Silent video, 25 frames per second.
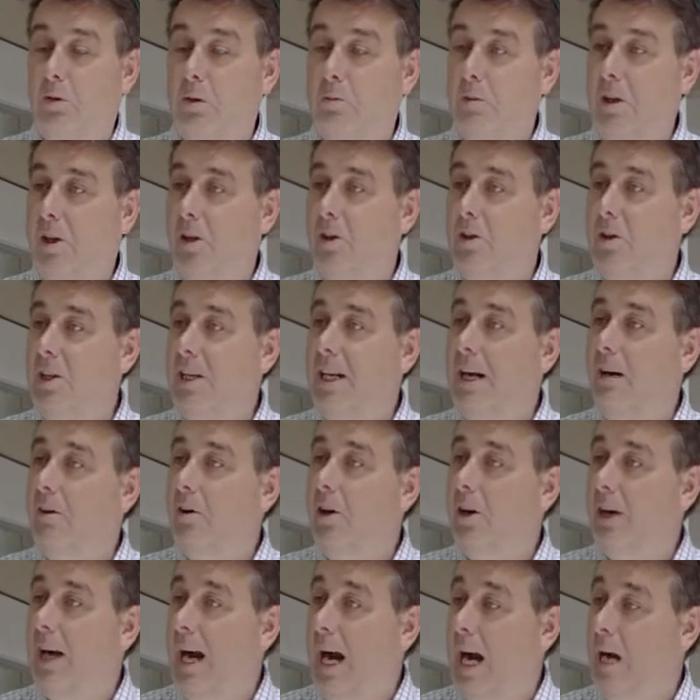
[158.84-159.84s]
was because you now
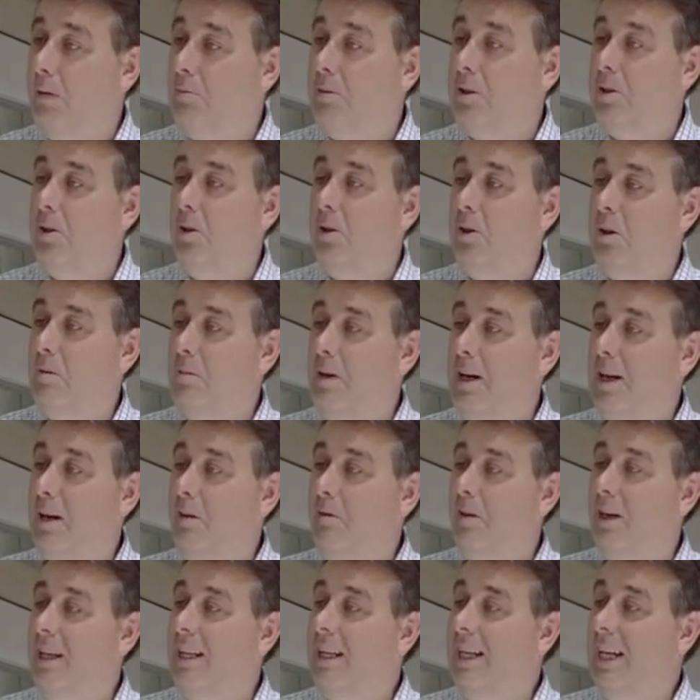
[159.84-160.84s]
got an app store that made
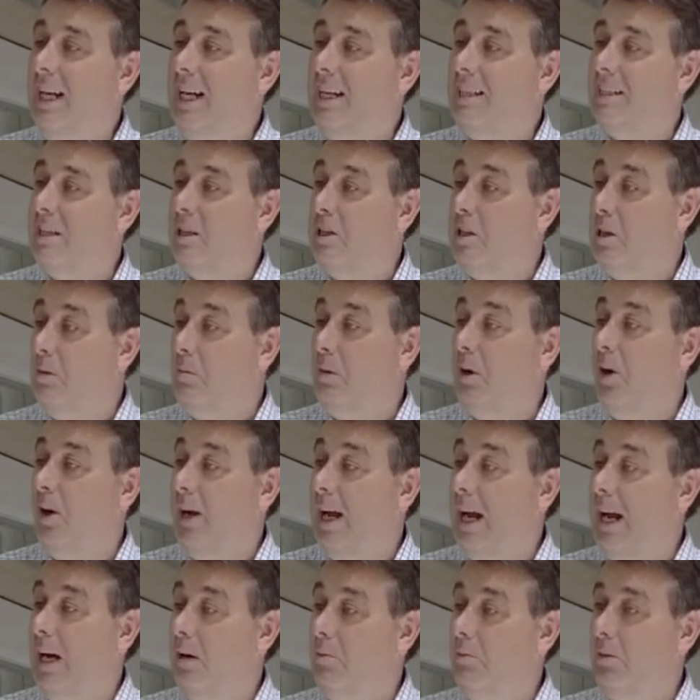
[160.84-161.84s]
it really easy to deploy
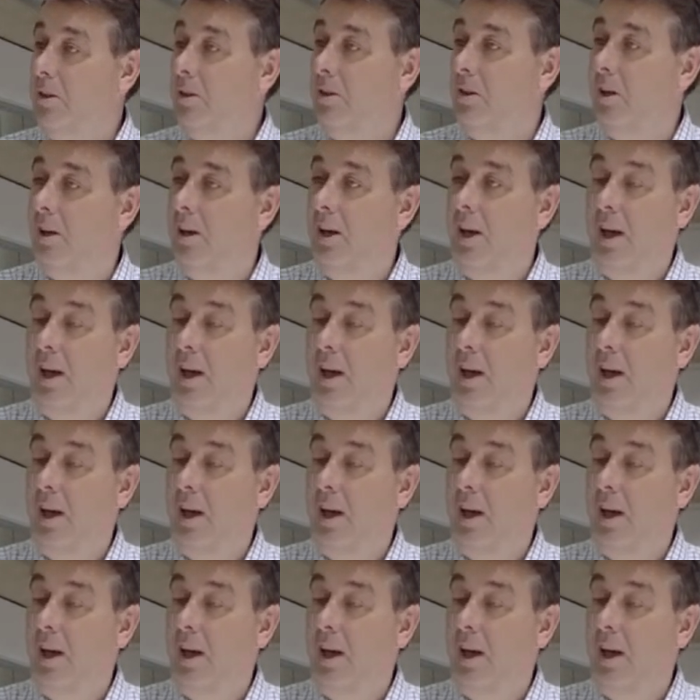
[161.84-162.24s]
apps.